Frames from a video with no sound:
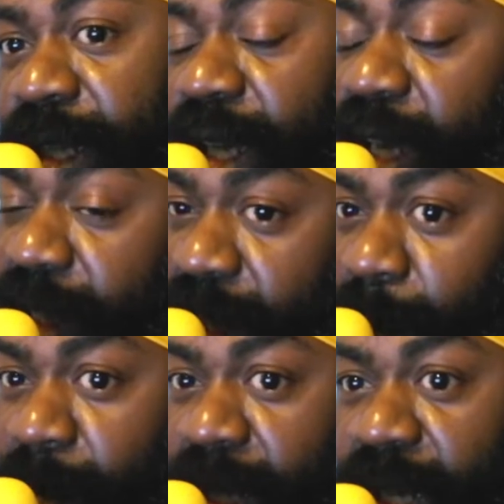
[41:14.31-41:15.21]
The
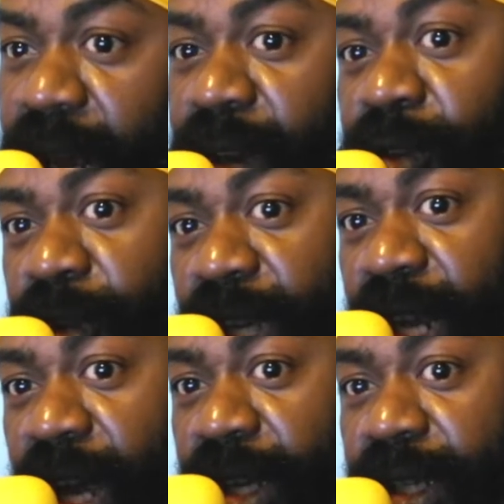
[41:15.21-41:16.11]
assembly did agree
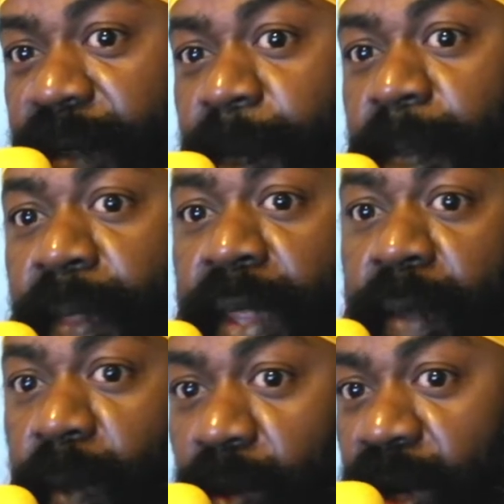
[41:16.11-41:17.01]
that.
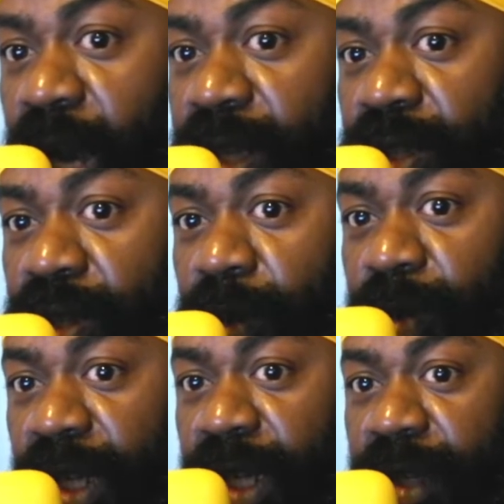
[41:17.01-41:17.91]
We'll continue
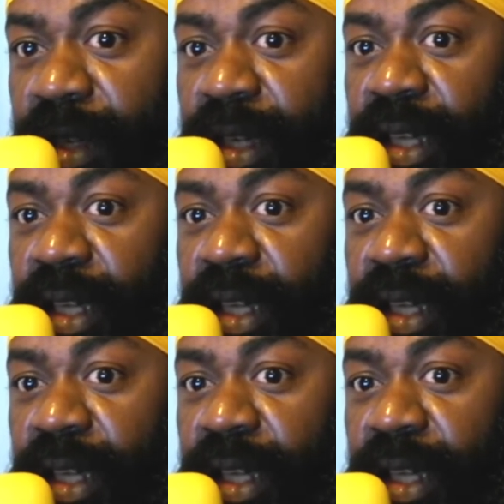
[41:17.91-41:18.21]
reading.